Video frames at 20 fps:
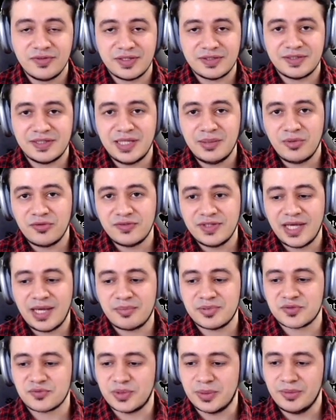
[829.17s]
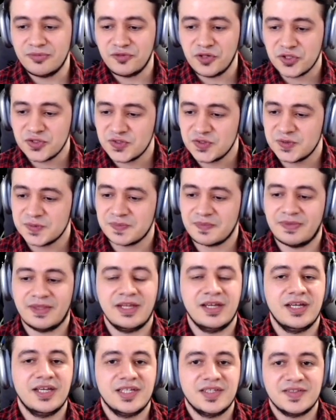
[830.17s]
name of the app is RimaFox.
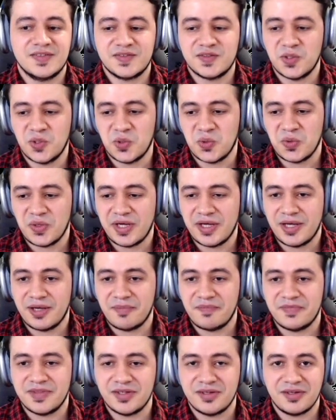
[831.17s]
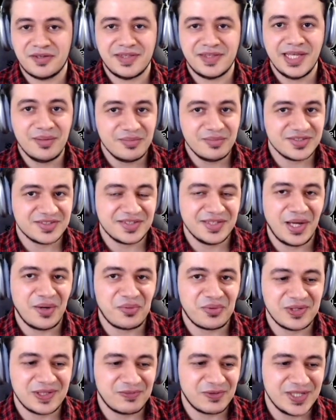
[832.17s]
So the name is now
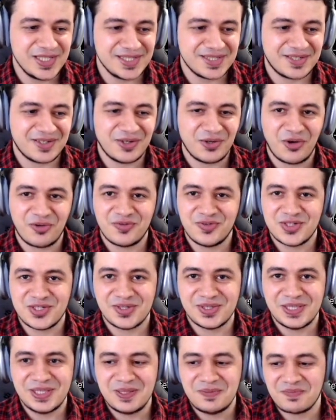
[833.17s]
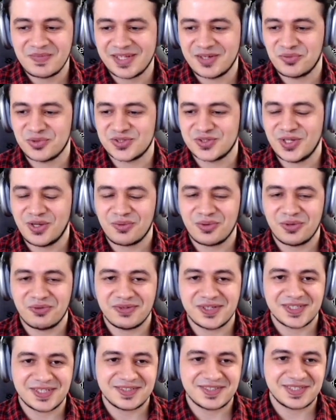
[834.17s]
revealed officially. It was not
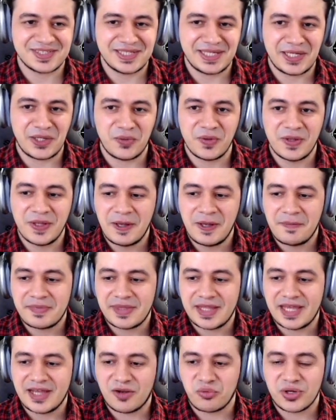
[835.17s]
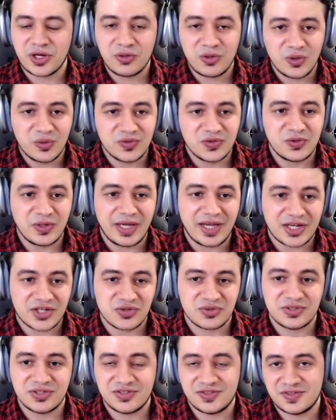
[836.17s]
revealed until now, and we're going to
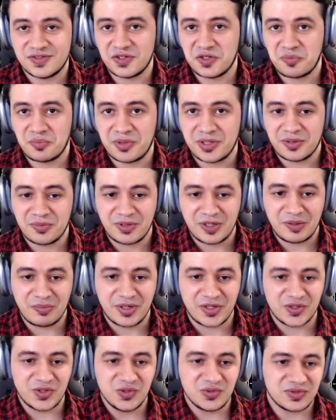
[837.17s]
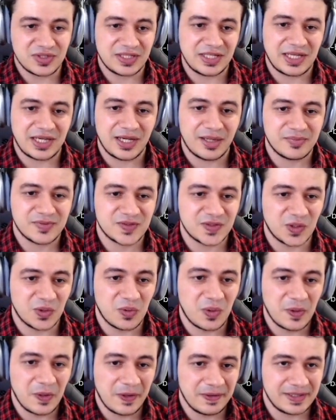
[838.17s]
actually start by using the app. So
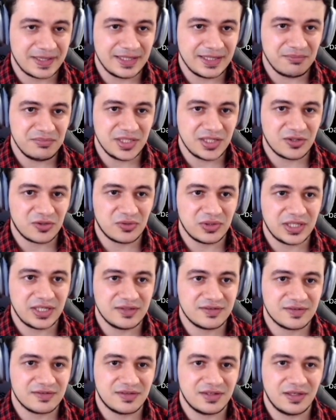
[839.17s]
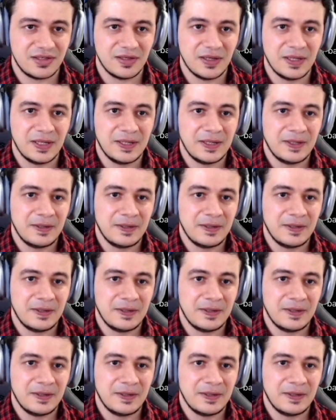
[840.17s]
let me create the